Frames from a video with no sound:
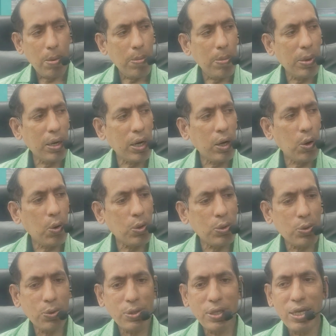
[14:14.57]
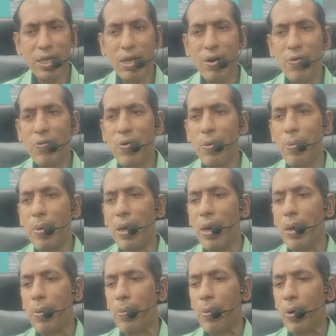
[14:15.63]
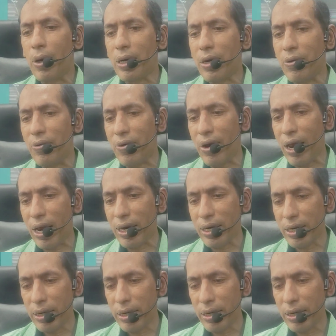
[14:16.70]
but are also seen in female reproductive tract.